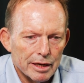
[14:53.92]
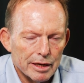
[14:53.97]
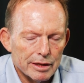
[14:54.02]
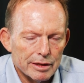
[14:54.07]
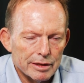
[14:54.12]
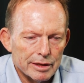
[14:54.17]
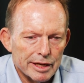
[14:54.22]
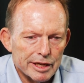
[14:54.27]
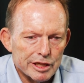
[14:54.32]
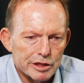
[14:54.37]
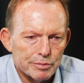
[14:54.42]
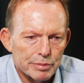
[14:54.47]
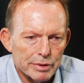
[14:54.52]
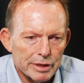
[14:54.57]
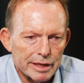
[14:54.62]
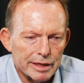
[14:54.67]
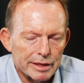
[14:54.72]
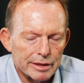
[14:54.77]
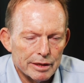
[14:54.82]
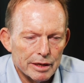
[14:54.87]
there's
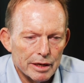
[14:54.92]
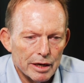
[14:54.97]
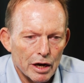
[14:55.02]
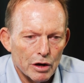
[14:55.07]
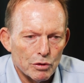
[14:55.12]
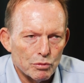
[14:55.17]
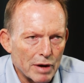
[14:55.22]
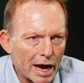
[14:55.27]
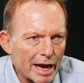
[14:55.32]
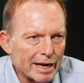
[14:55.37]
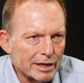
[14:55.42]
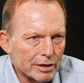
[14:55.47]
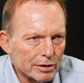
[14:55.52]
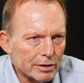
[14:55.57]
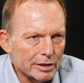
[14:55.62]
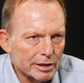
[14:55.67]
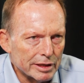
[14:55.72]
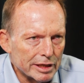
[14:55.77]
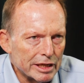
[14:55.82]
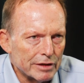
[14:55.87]
been a
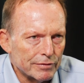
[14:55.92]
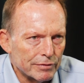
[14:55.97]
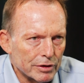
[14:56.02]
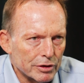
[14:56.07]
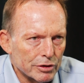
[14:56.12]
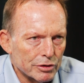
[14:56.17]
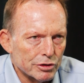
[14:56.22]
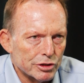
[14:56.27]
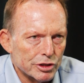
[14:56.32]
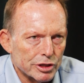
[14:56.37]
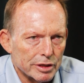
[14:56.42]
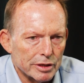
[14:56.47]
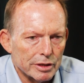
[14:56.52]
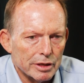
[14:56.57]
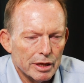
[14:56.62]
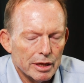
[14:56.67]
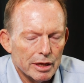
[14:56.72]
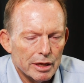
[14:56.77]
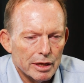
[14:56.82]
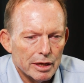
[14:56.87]
radical evolution
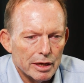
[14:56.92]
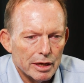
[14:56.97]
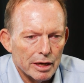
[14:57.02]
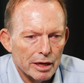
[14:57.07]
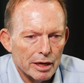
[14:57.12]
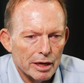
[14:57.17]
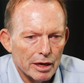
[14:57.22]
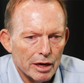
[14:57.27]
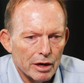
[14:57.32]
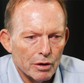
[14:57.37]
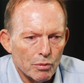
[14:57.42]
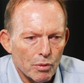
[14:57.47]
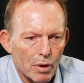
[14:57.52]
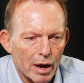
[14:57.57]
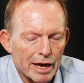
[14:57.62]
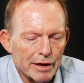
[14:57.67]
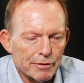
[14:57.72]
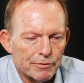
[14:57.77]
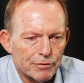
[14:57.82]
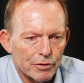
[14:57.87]

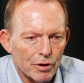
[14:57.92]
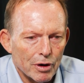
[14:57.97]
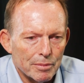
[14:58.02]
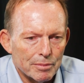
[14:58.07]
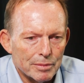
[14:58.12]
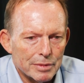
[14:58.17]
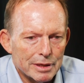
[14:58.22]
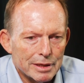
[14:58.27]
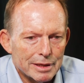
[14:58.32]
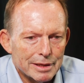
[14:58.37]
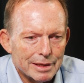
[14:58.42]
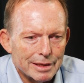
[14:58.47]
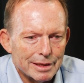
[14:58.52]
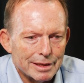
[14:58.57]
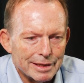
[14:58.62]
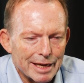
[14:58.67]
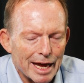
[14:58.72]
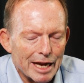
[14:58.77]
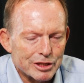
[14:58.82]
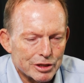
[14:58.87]
away from
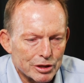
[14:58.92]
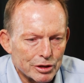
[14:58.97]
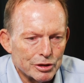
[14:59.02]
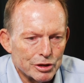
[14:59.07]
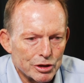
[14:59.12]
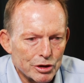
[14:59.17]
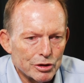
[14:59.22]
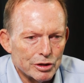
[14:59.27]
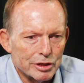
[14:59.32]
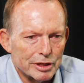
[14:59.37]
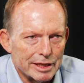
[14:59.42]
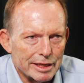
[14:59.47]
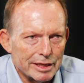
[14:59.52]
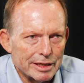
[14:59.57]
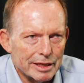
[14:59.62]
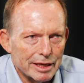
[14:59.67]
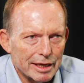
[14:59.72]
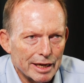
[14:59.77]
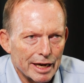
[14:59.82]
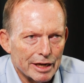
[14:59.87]
national unity
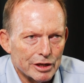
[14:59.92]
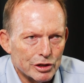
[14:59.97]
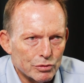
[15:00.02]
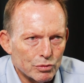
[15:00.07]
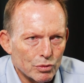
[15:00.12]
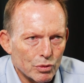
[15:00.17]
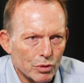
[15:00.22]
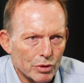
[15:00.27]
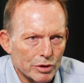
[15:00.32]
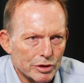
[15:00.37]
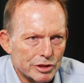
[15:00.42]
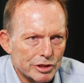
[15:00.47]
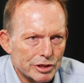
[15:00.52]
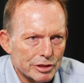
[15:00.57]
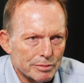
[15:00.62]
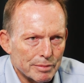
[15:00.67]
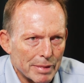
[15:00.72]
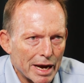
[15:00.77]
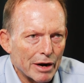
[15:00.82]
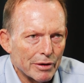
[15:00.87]
and towards
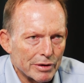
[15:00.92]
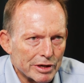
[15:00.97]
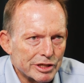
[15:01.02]
Maori